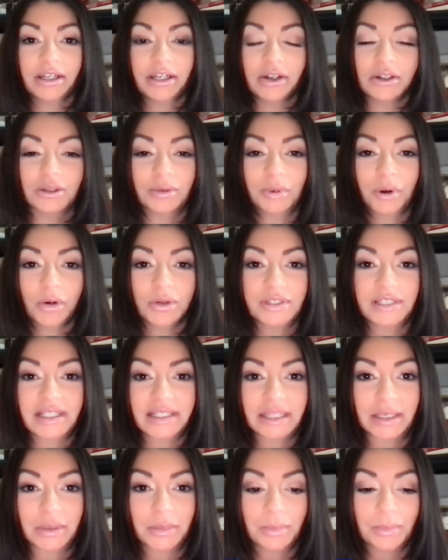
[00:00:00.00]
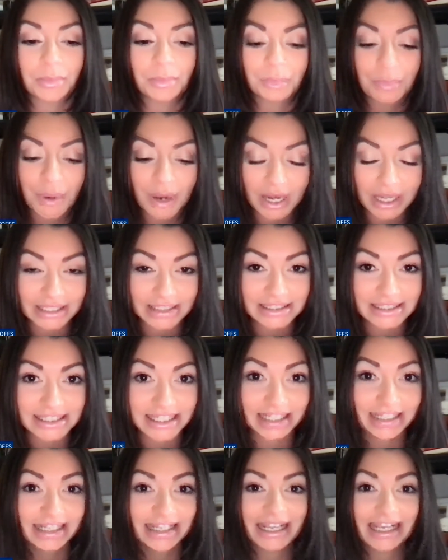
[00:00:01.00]
here in the postseason. But
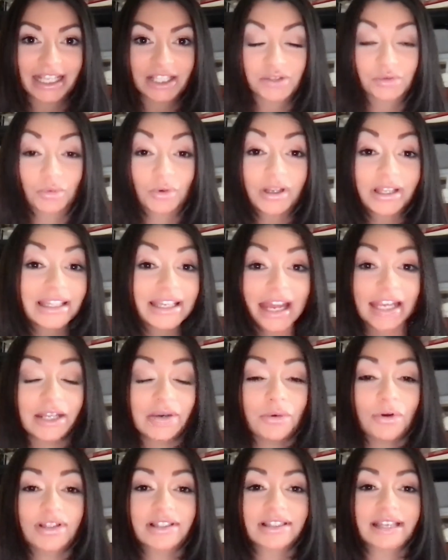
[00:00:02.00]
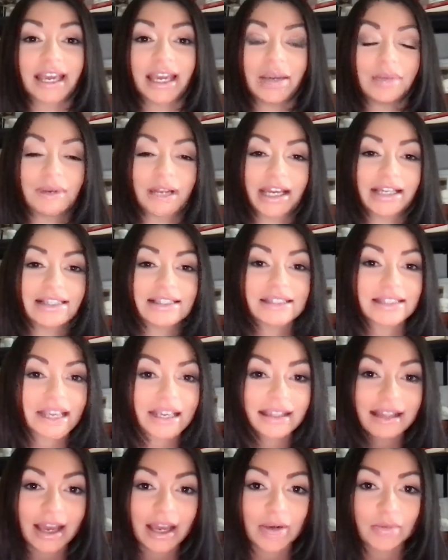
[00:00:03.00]
it's really anyone's game. And I
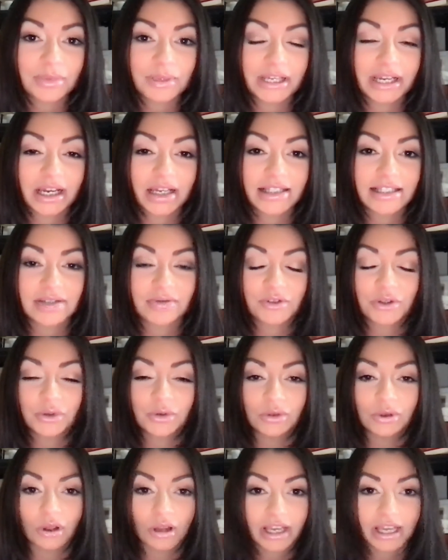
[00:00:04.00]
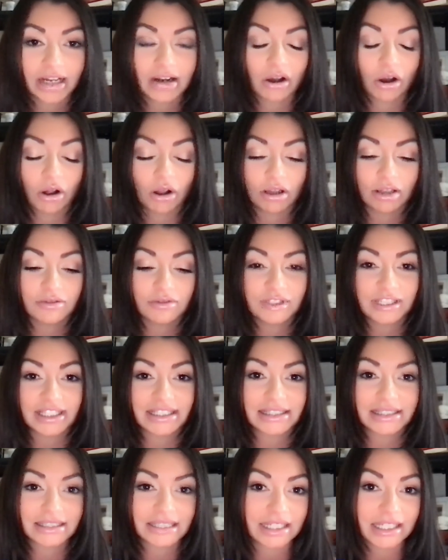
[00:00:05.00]
say that because if you look at all of
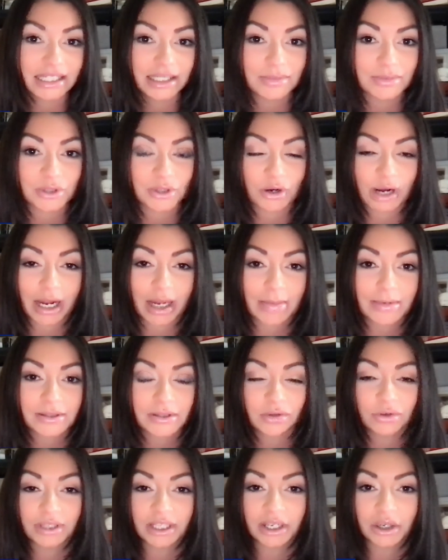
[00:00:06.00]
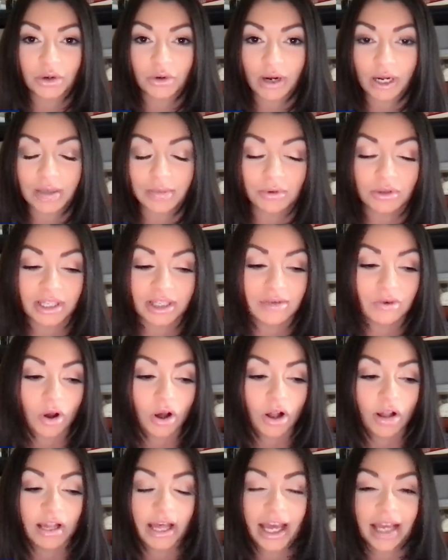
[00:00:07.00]
these teams, they're absolutely incredible. They've
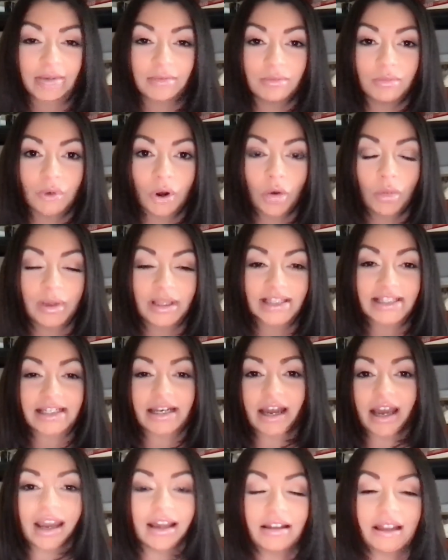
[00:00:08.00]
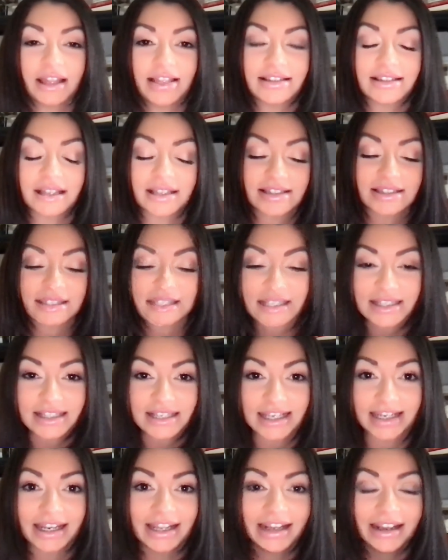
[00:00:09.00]
all had moments and highlights this
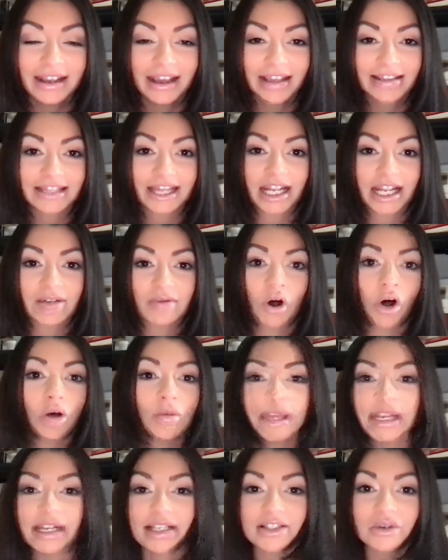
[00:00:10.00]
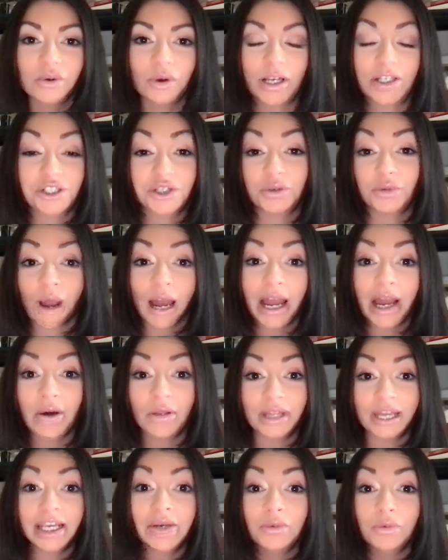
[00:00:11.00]
season that have all made us question, wow,
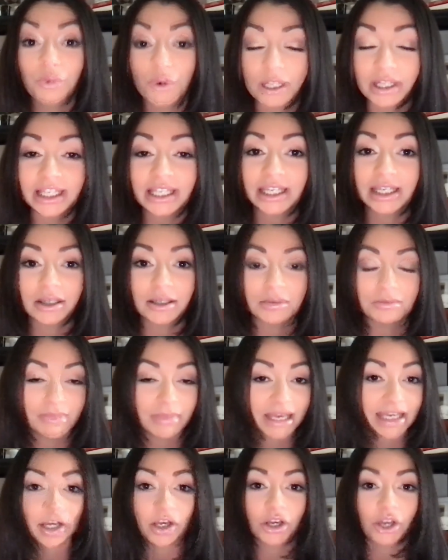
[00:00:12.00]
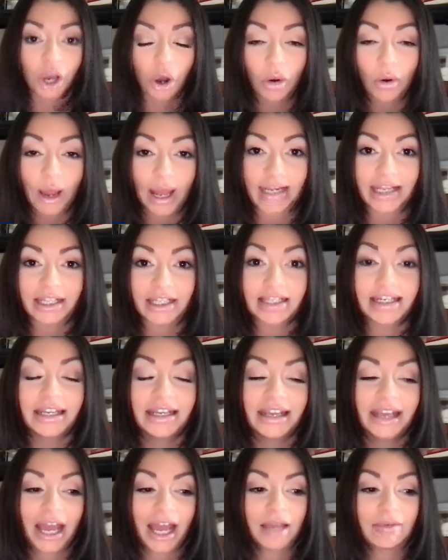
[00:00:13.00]
they can really make a go at it.
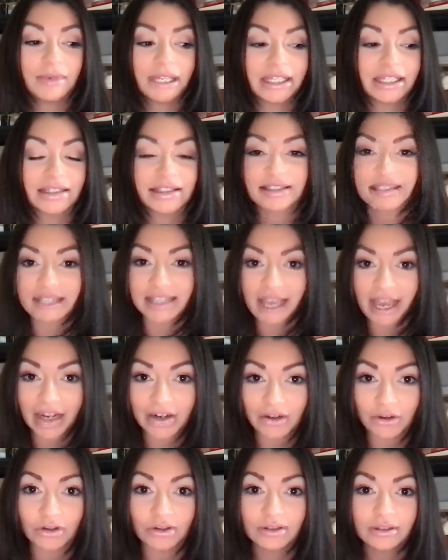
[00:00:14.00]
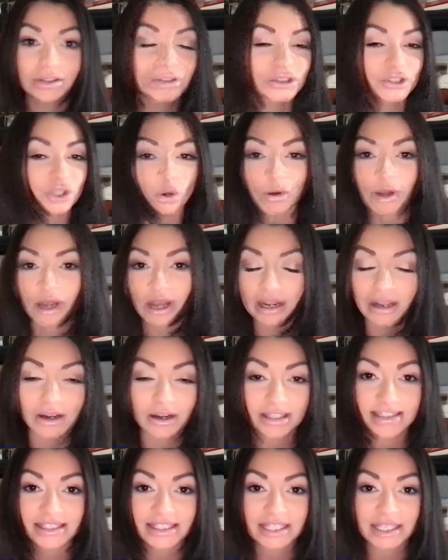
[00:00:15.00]
I mean, Seattle, don't count out
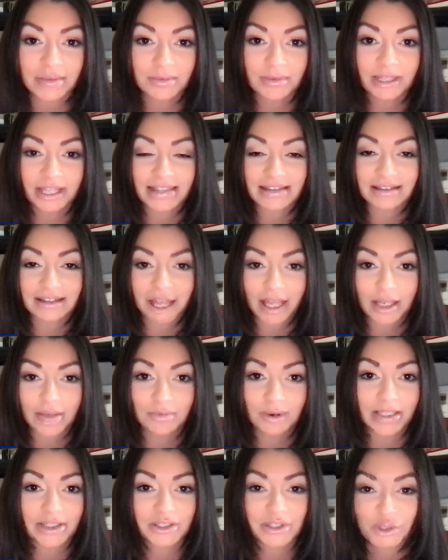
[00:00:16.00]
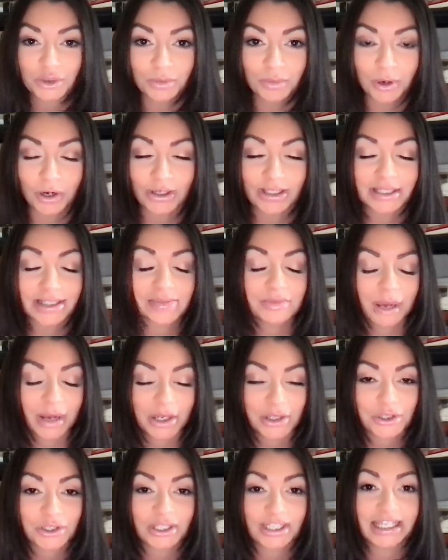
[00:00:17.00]
a team that's led by Sue Bird,
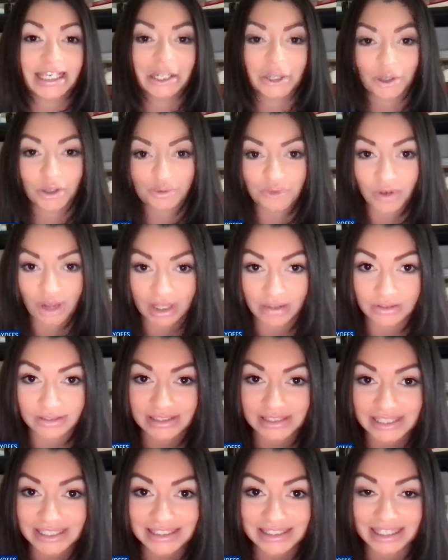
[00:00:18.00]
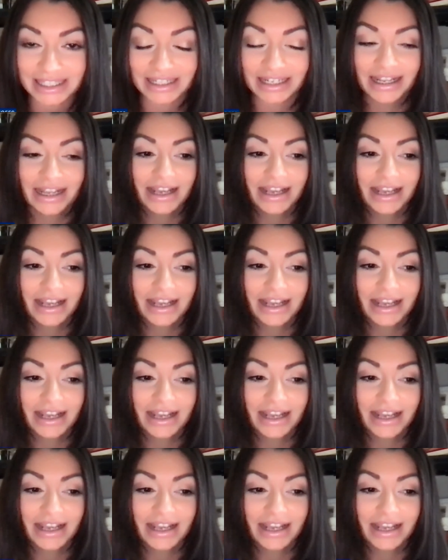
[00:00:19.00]
especially in her final season.